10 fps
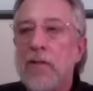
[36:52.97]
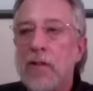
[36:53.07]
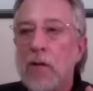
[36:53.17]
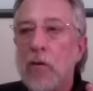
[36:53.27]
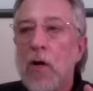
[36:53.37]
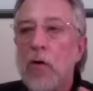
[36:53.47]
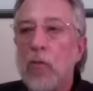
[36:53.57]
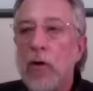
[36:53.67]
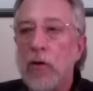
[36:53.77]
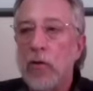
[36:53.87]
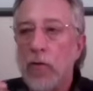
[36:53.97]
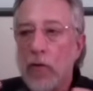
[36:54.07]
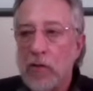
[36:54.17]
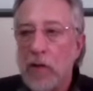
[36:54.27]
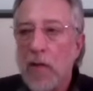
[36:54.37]
So when you
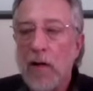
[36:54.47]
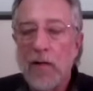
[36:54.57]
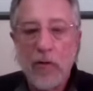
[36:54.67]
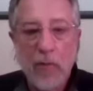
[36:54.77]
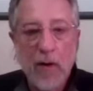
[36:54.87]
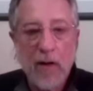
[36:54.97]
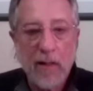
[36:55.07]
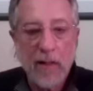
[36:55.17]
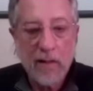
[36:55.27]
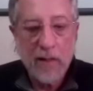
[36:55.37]
first come out of your body,